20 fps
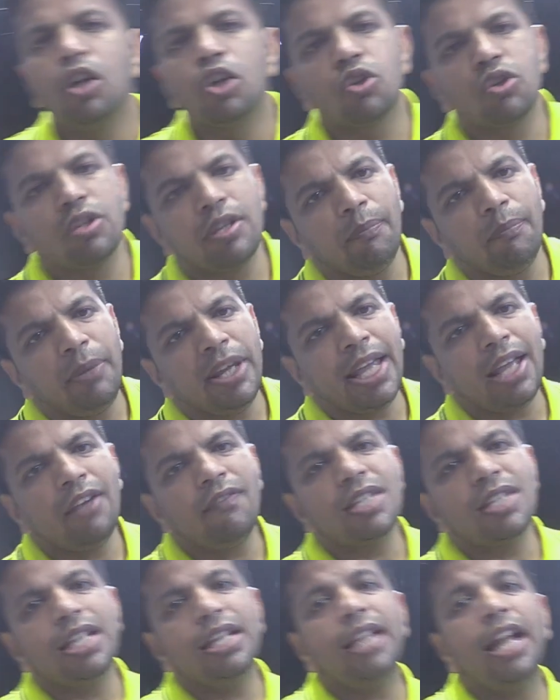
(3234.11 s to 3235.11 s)
So simply can
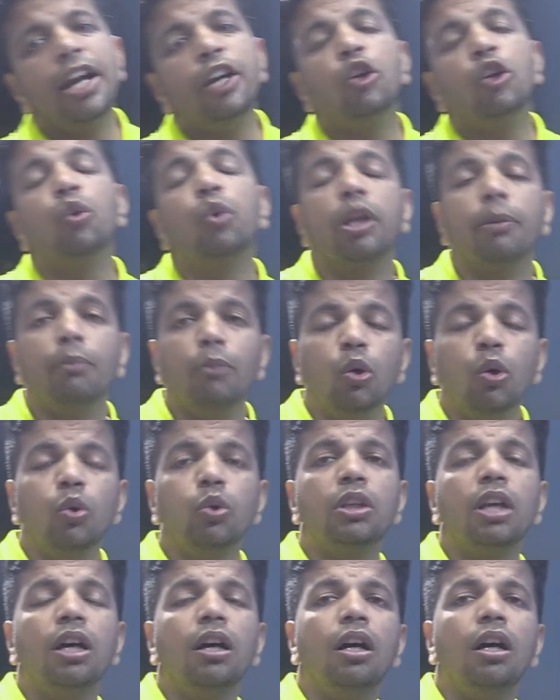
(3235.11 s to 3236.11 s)
we say that to
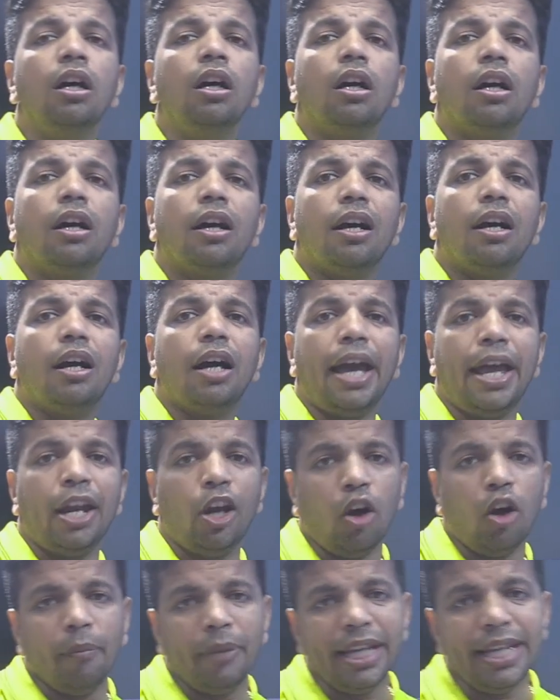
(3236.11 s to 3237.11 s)
remove the
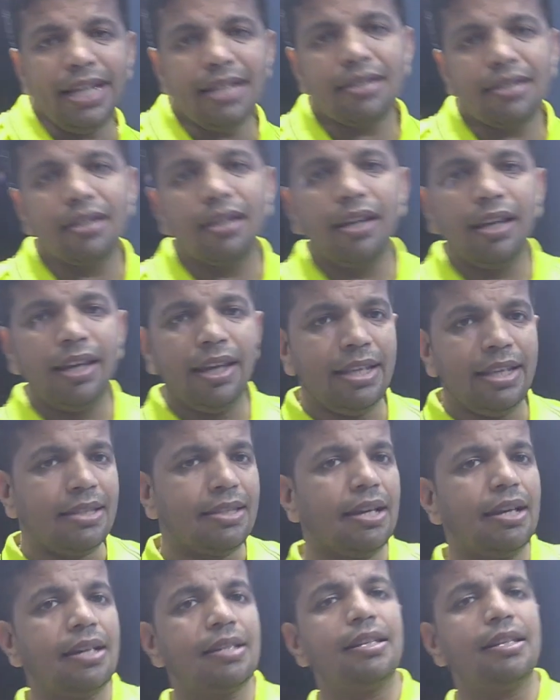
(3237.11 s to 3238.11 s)
anomalies,
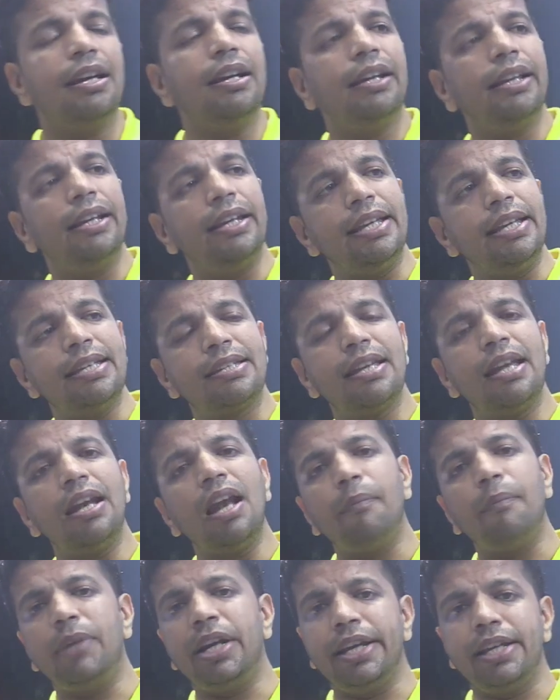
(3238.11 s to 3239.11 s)
insertion, deletion,
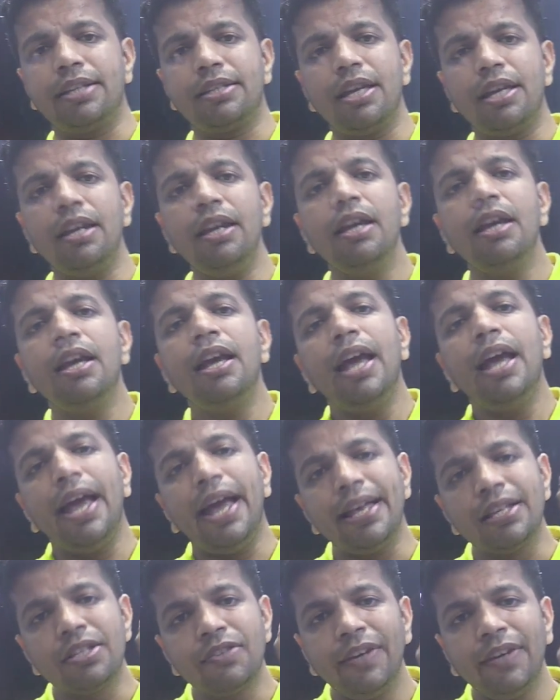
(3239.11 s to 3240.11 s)
updation,
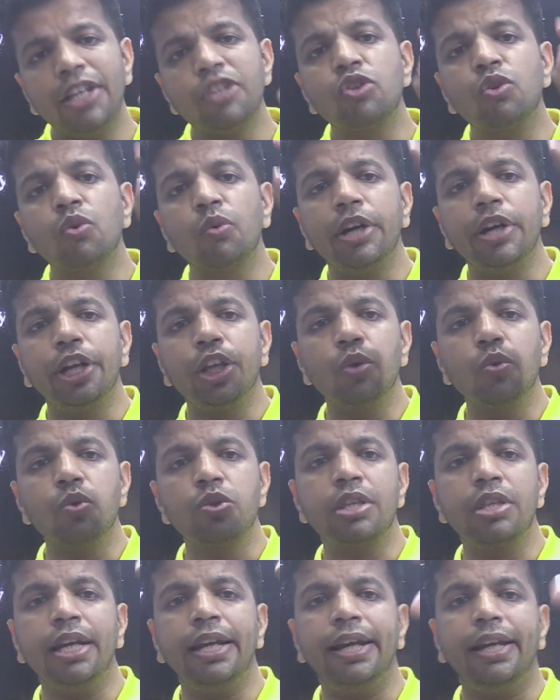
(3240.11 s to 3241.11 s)
as well as to reduce
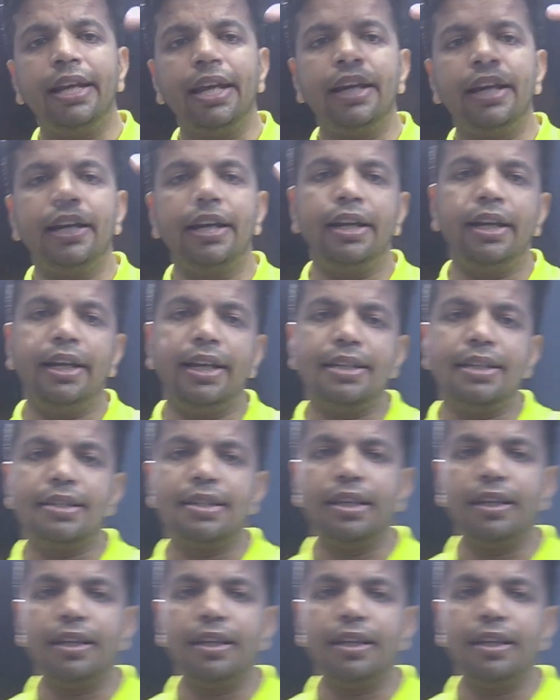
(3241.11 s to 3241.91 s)
the data redundancy.